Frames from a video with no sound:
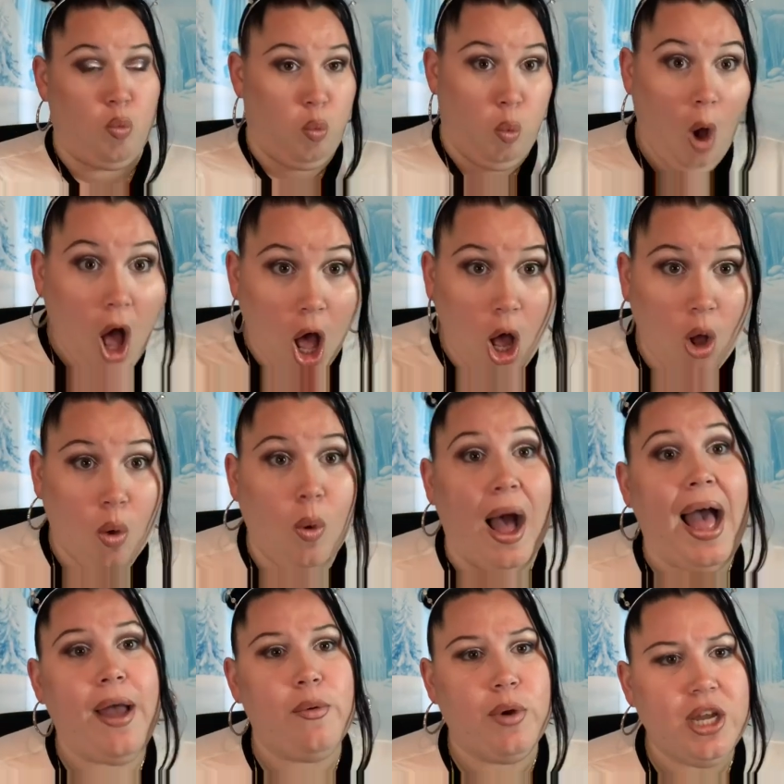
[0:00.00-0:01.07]
Whoa!
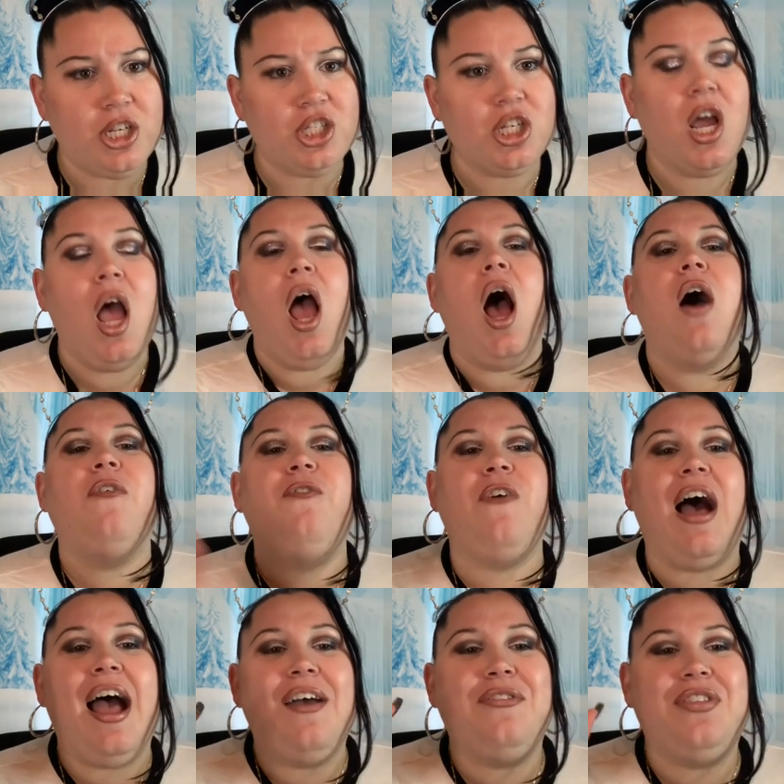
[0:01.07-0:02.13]
I wish a
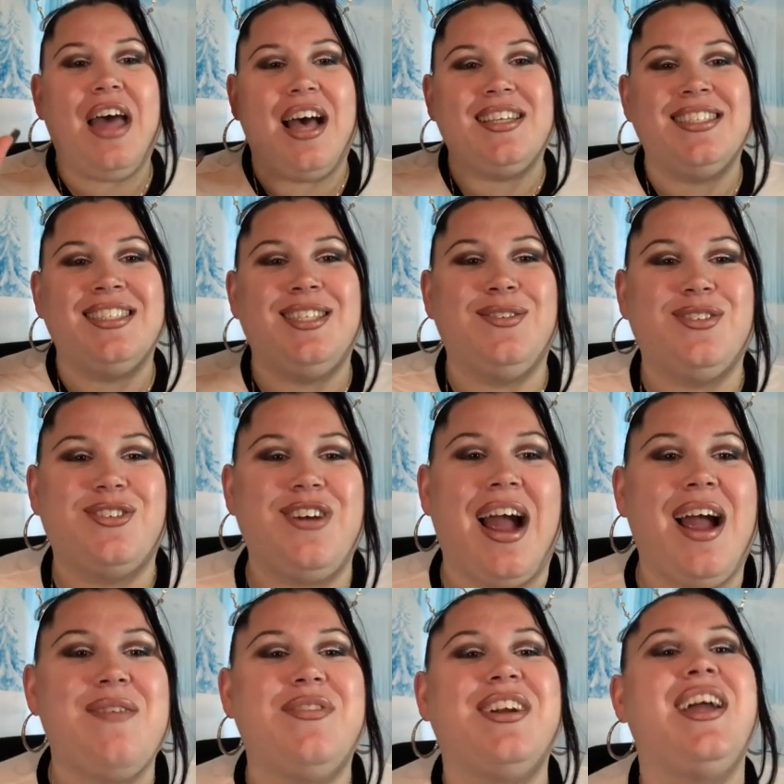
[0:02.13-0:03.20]
5,000
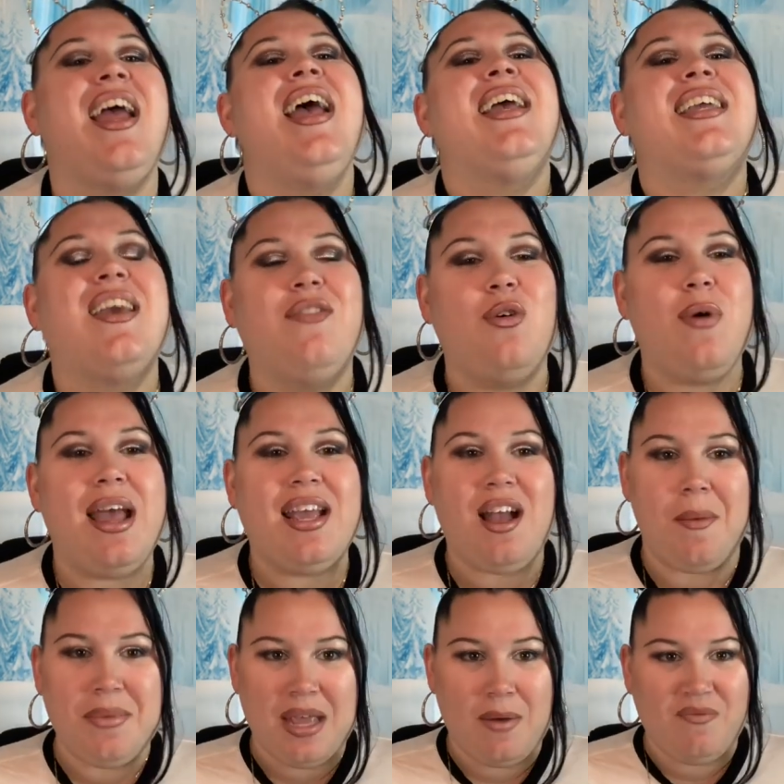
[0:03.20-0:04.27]
subscriber giveaway
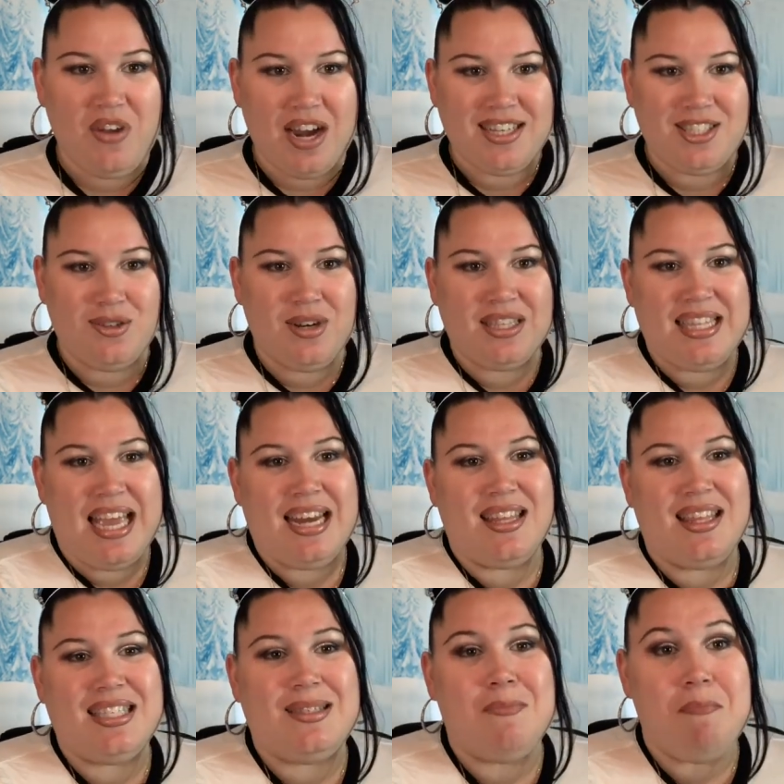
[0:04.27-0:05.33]
coming up very soon at the end of
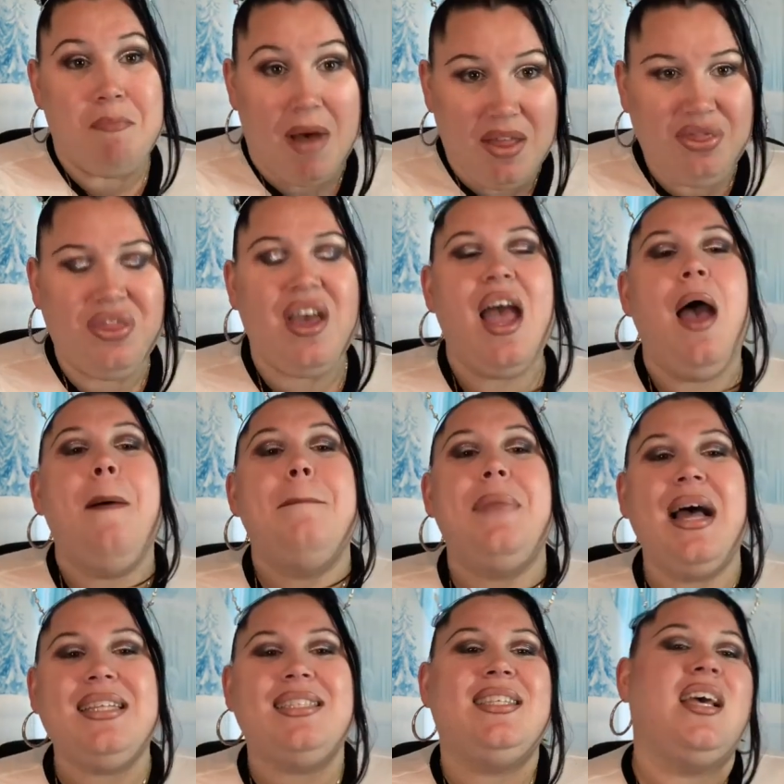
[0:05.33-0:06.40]
this month,
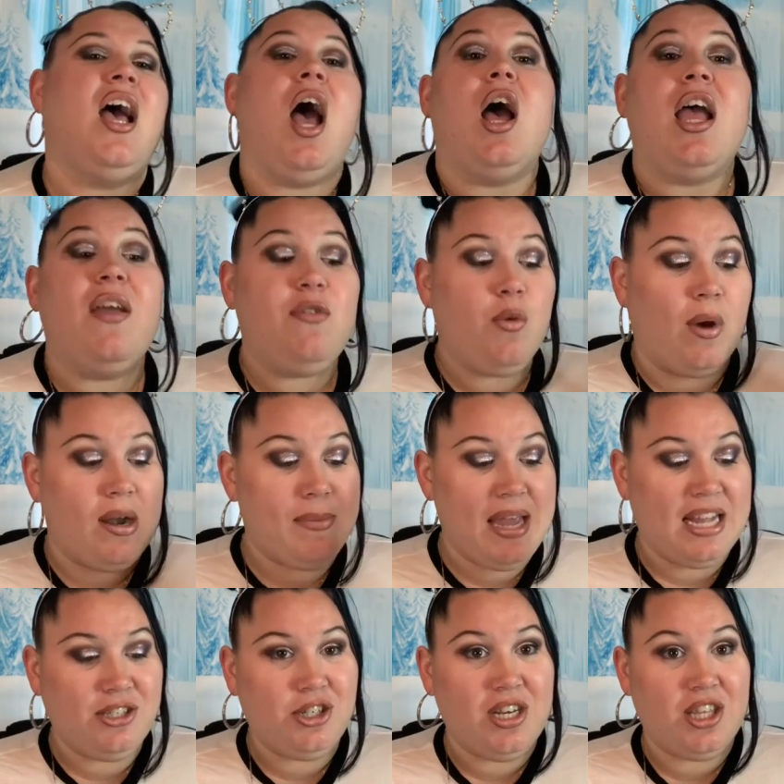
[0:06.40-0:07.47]
but if you want to be
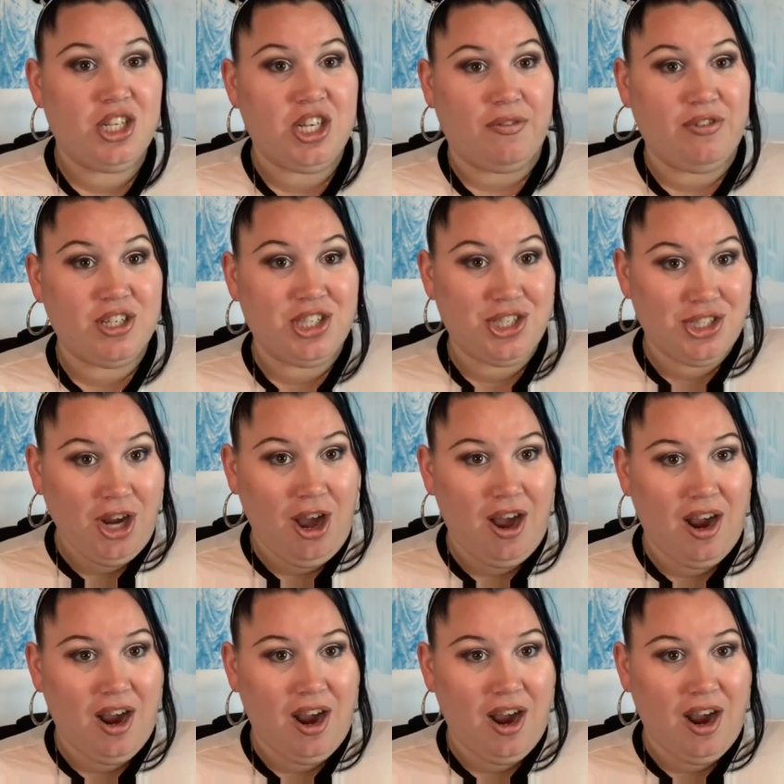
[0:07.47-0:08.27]
entered in the Jeffree Star,